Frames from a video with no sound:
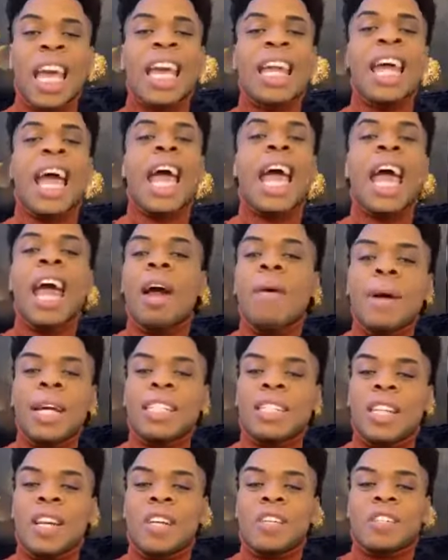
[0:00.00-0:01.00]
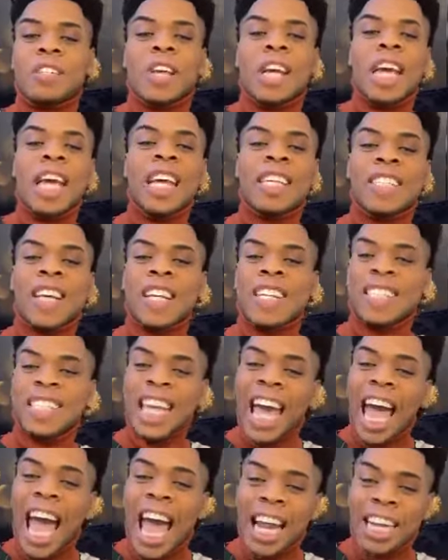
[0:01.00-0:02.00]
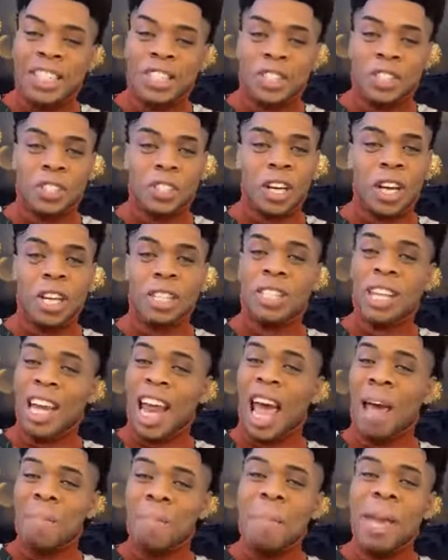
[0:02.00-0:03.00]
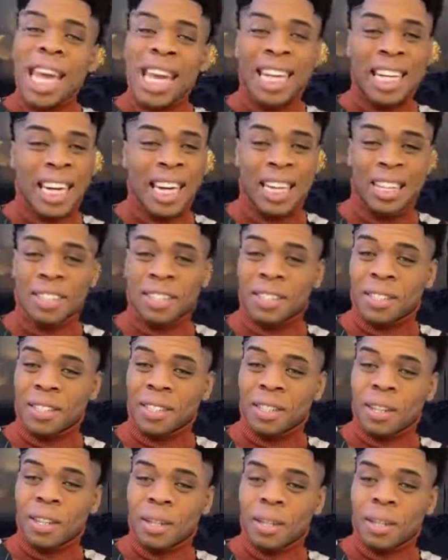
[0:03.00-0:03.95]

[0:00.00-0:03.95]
inheritance is attached to that meekness.